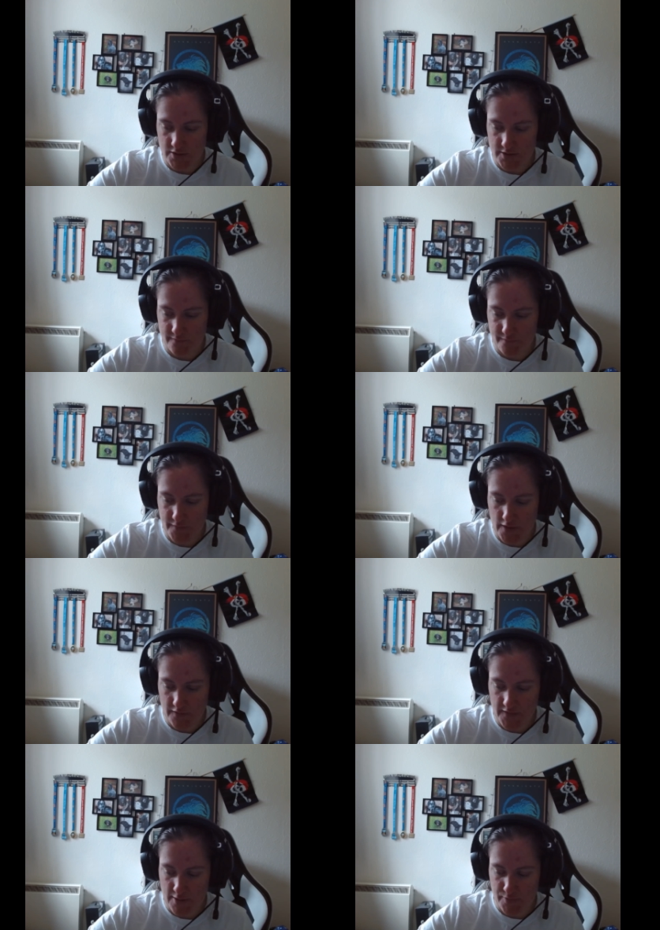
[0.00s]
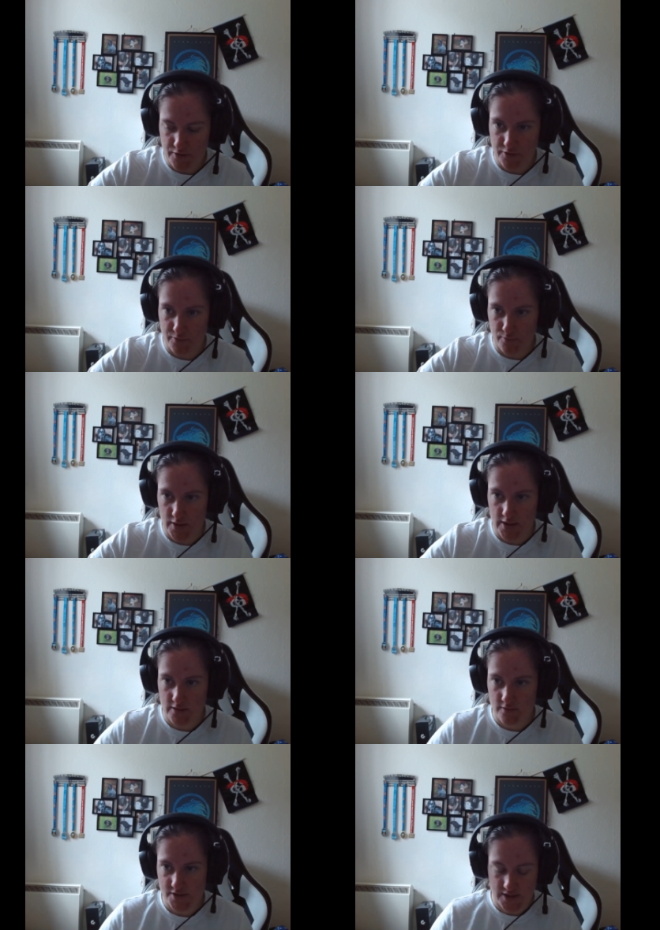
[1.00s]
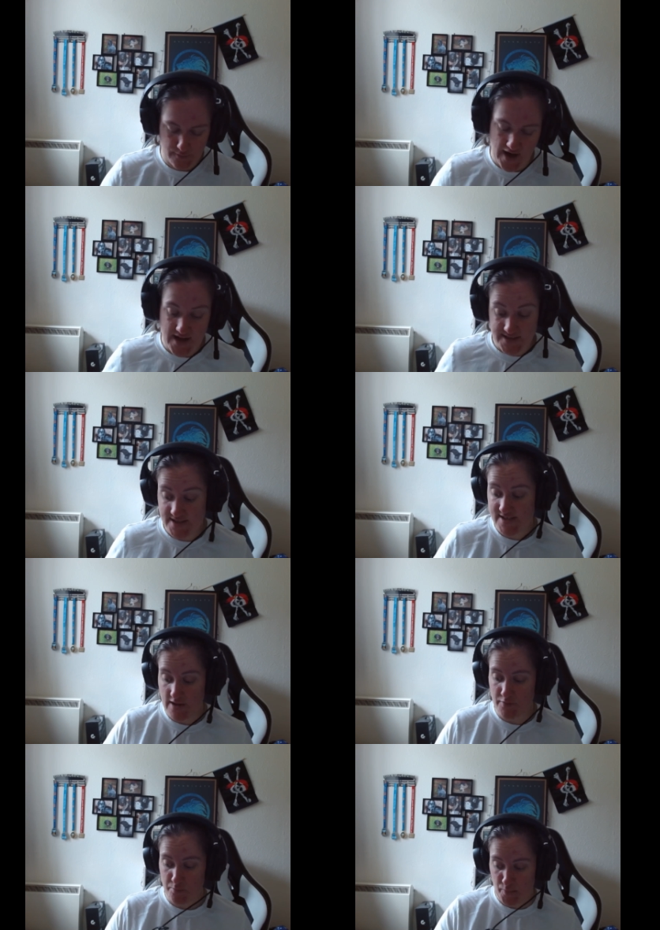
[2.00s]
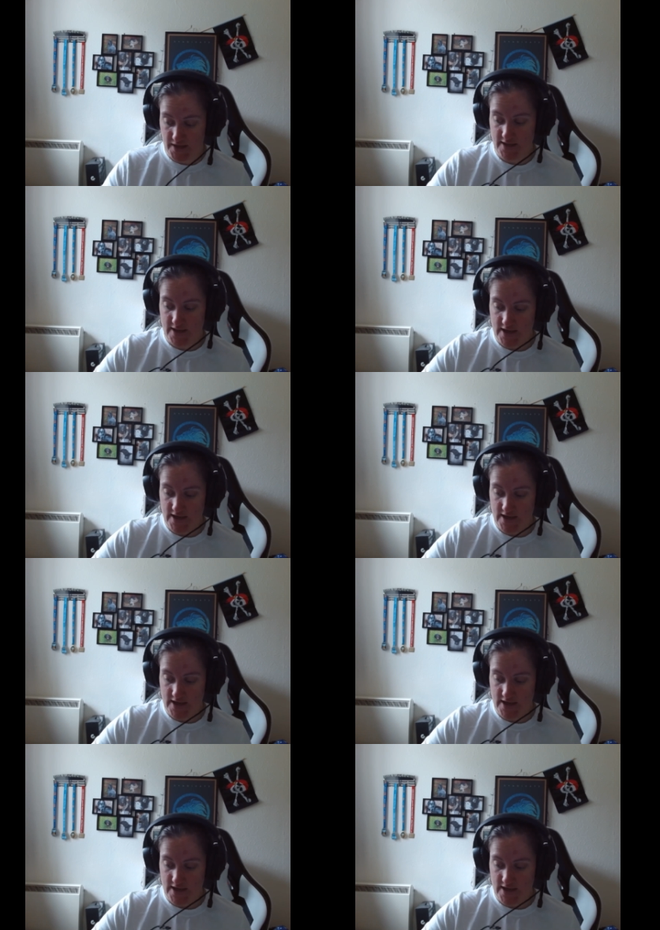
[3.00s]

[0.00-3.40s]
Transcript: divide that by three. So they were 87p